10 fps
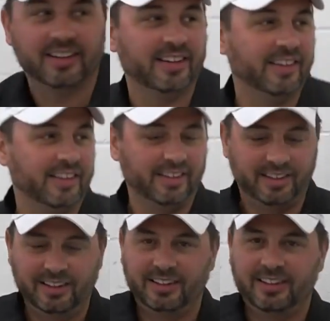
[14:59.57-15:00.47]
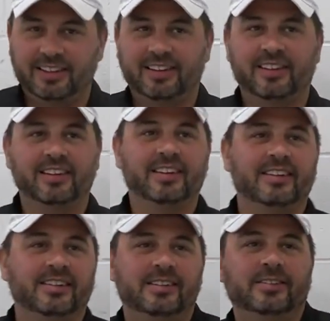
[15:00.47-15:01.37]
the program, and he
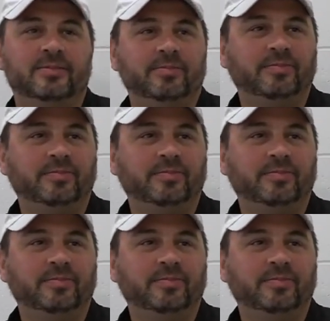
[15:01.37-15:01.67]
is the head